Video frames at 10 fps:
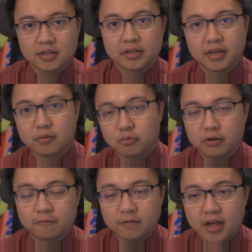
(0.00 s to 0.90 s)
again,
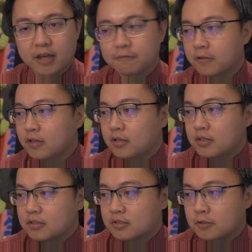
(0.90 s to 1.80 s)
0.5.
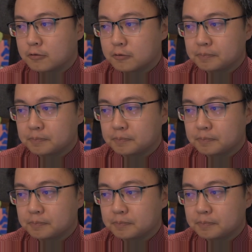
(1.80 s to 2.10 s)
So